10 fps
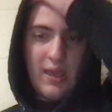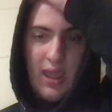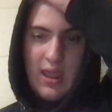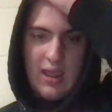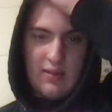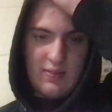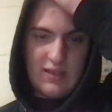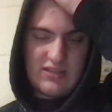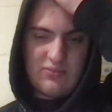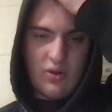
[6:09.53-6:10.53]
And
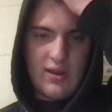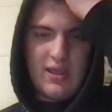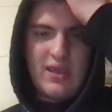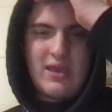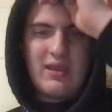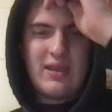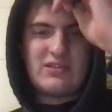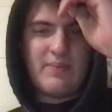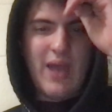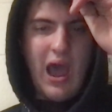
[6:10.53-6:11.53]
this one
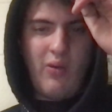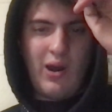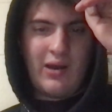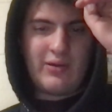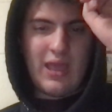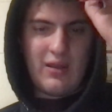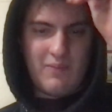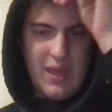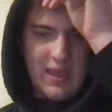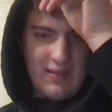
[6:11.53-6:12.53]
is about, well, getting
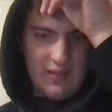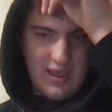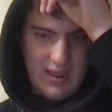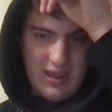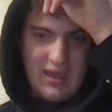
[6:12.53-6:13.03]
paid late.